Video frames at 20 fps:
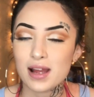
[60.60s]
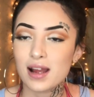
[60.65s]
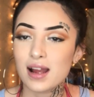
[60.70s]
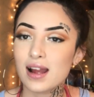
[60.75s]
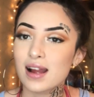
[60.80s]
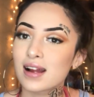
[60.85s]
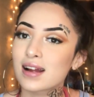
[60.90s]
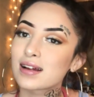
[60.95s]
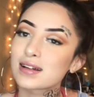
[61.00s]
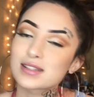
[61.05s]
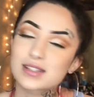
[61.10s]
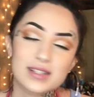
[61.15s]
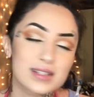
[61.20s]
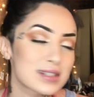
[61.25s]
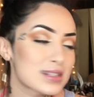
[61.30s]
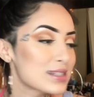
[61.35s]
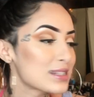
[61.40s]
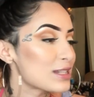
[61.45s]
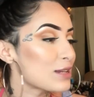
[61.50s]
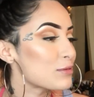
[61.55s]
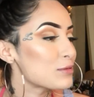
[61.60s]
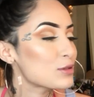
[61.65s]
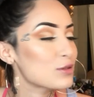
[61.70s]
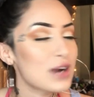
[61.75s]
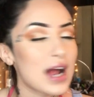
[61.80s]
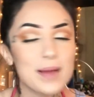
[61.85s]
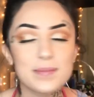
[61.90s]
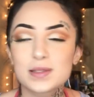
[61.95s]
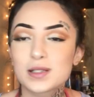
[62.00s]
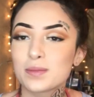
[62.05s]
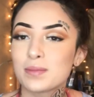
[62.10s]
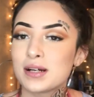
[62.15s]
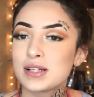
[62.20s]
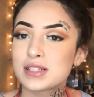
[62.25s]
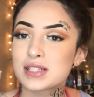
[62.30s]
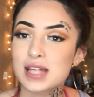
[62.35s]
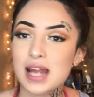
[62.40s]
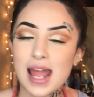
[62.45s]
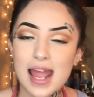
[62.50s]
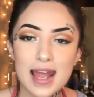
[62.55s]
and just subscribe to my
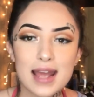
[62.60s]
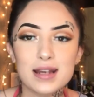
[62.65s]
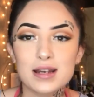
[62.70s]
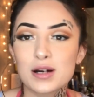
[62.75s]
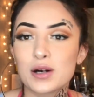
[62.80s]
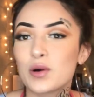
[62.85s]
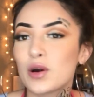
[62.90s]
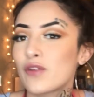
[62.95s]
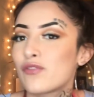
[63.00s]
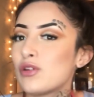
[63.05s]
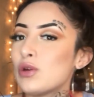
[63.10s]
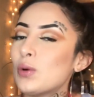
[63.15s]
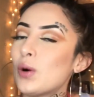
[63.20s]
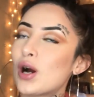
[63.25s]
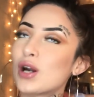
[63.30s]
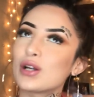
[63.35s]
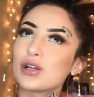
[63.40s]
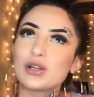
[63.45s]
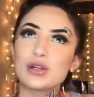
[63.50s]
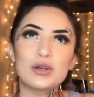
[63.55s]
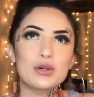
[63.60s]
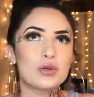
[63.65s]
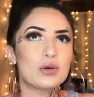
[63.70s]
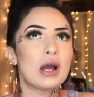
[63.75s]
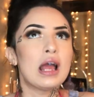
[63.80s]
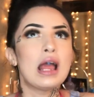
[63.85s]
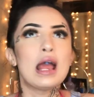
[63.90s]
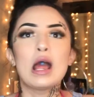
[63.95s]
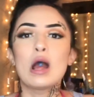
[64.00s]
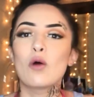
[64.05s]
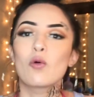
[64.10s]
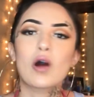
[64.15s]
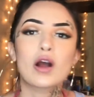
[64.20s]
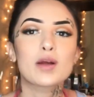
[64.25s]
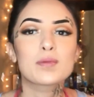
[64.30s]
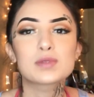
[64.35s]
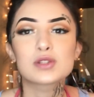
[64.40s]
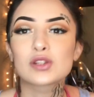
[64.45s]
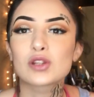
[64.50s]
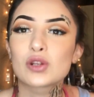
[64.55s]
channel. If you are new,
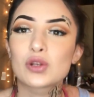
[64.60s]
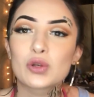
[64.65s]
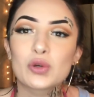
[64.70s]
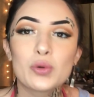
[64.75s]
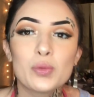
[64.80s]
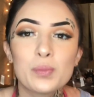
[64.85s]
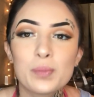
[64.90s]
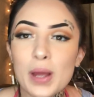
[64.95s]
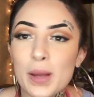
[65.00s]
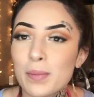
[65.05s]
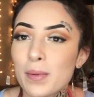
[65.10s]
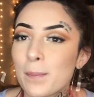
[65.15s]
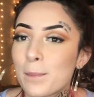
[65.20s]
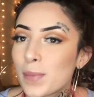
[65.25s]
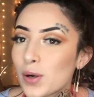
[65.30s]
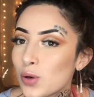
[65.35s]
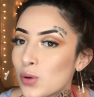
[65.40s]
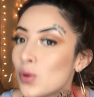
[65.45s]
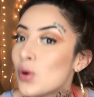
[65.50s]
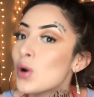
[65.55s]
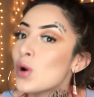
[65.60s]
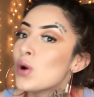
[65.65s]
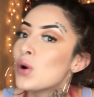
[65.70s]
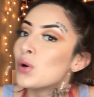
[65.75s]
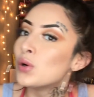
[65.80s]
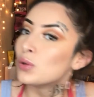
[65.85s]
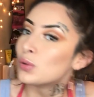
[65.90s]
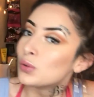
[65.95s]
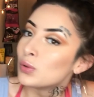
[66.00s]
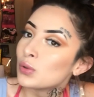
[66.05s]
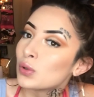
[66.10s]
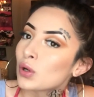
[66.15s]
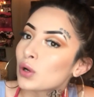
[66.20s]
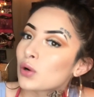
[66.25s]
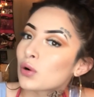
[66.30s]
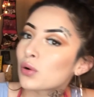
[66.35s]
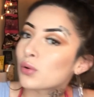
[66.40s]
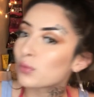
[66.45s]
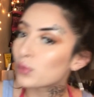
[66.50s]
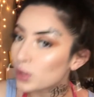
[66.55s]
welcome to the new baby boo
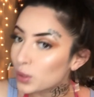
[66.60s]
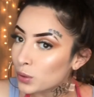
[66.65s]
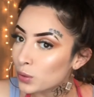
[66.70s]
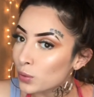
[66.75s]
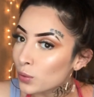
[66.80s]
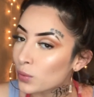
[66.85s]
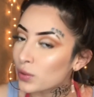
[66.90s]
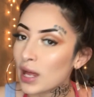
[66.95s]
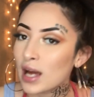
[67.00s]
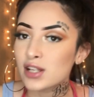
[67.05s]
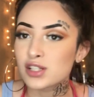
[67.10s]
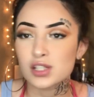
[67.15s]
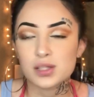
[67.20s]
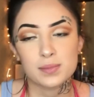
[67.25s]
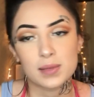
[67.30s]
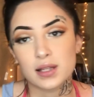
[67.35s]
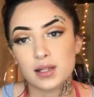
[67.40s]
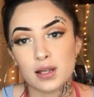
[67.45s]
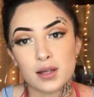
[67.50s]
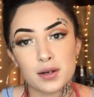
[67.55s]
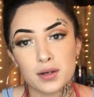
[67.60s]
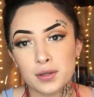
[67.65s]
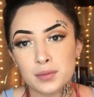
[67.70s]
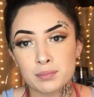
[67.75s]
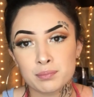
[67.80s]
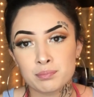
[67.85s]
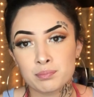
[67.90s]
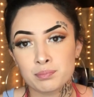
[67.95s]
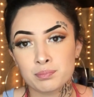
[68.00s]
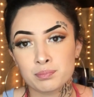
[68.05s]
crews. I just made that up,